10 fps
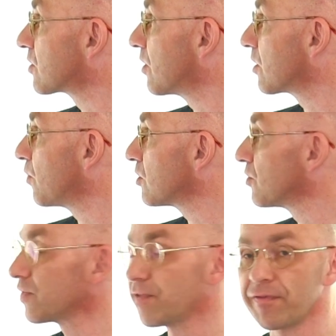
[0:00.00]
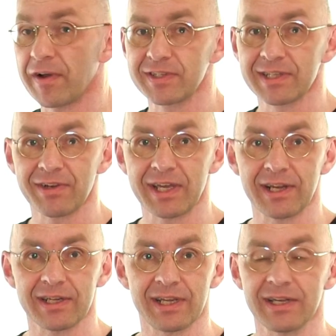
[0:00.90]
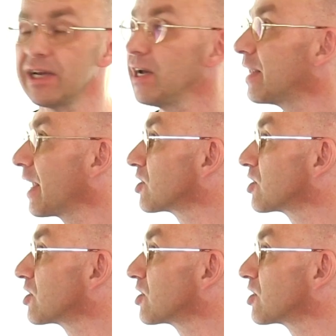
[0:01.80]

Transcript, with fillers: it's going 1, 2, 3, 4, 5, 6, 7, 8, 9, 10. And